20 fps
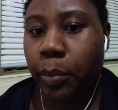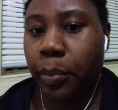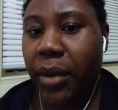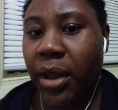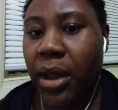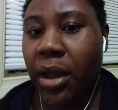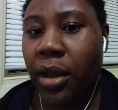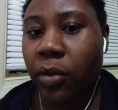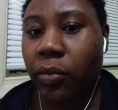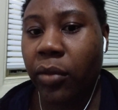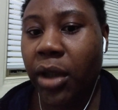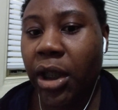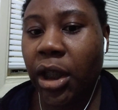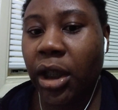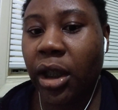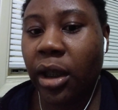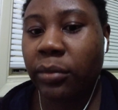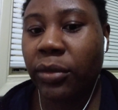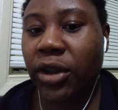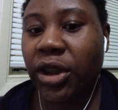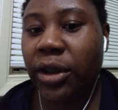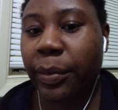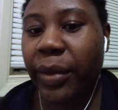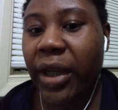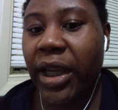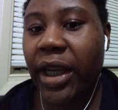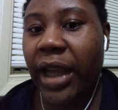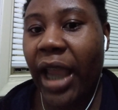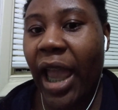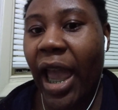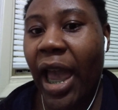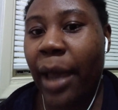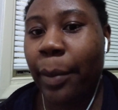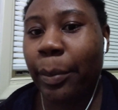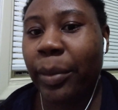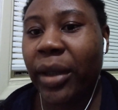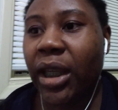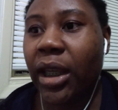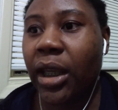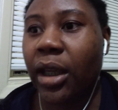But when it comes to being
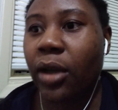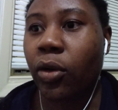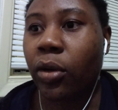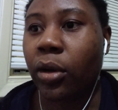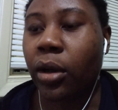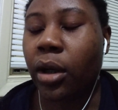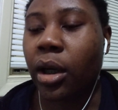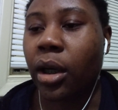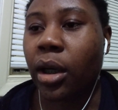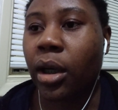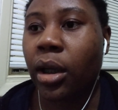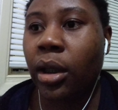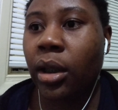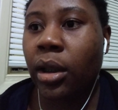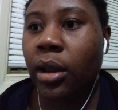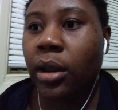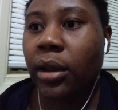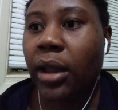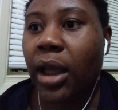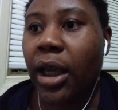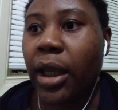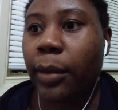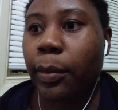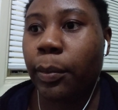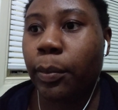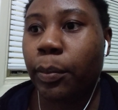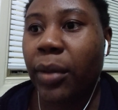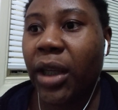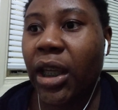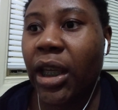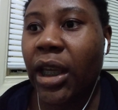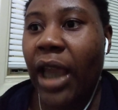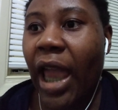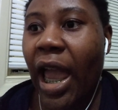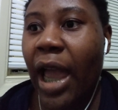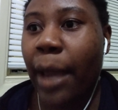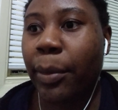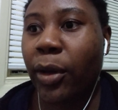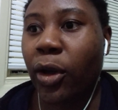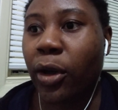happy or being
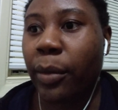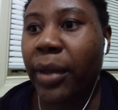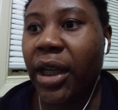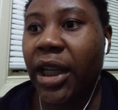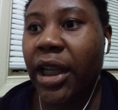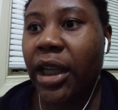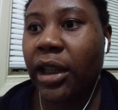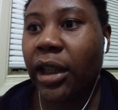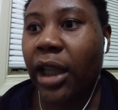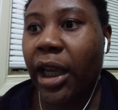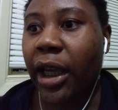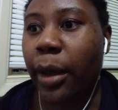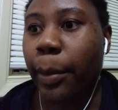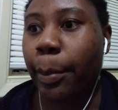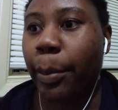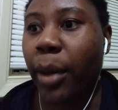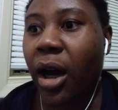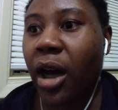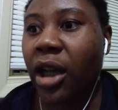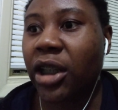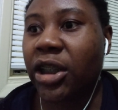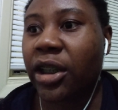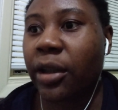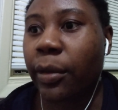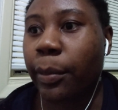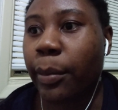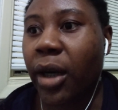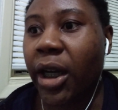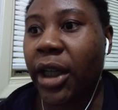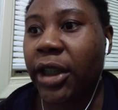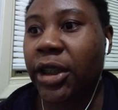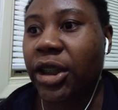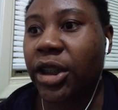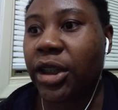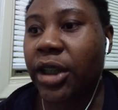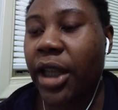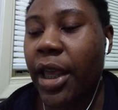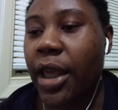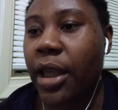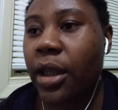in like a positive
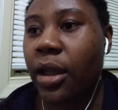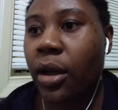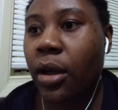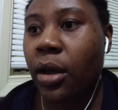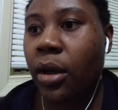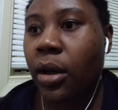mindset,